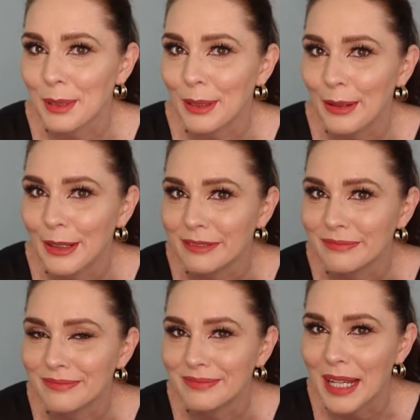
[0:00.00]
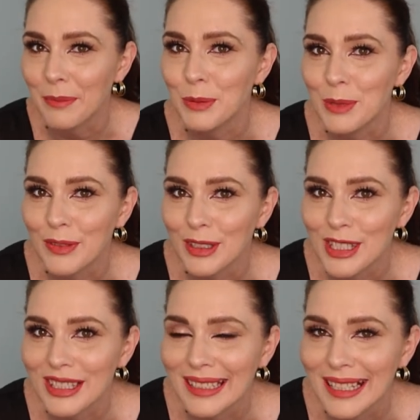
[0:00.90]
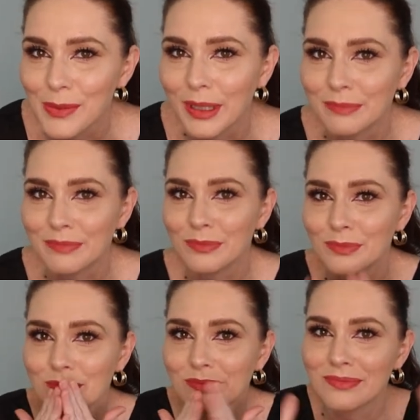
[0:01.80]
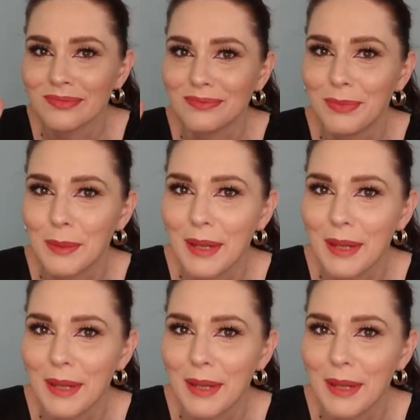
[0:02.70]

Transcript: below and we'll move on to the next one. Be